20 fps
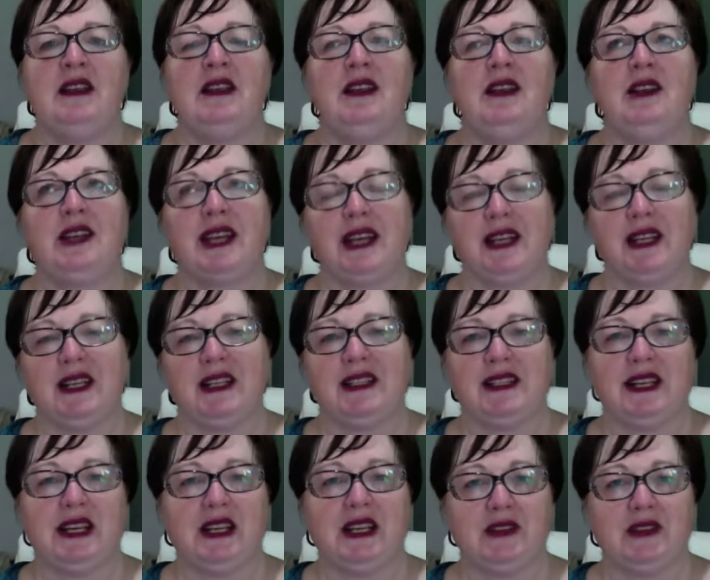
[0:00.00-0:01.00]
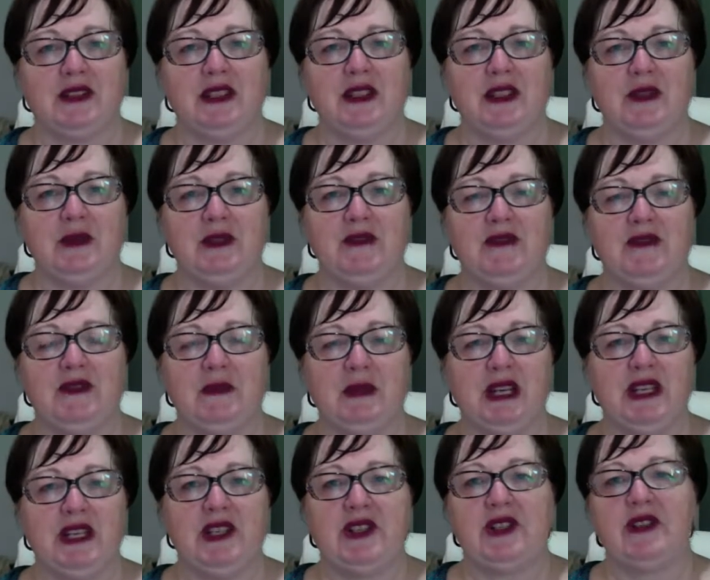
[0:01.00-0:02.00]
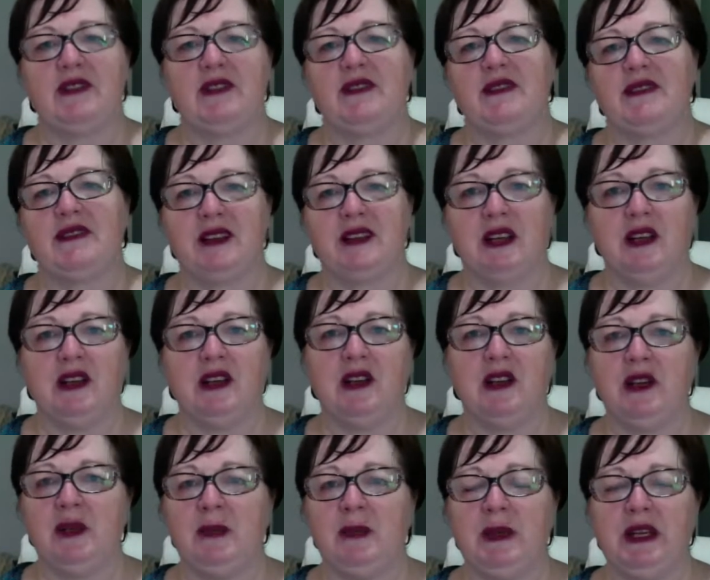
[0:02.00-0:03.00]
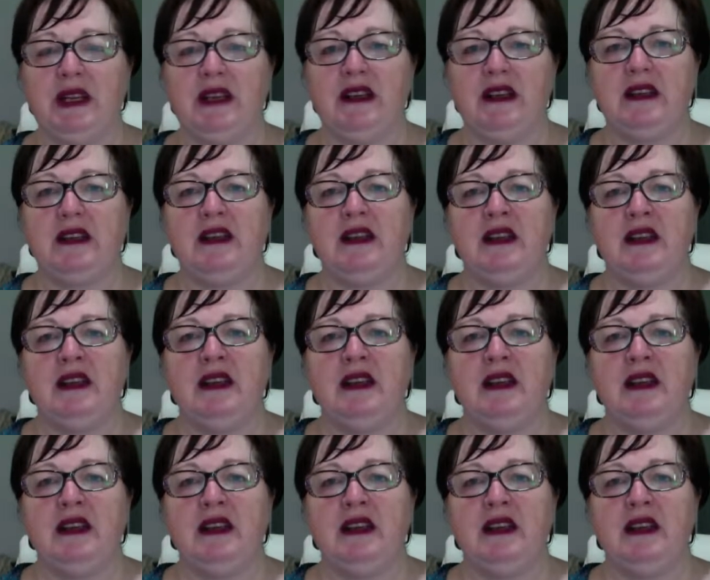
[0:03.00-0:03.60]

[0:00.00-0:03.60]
You can't take on new information. So looping,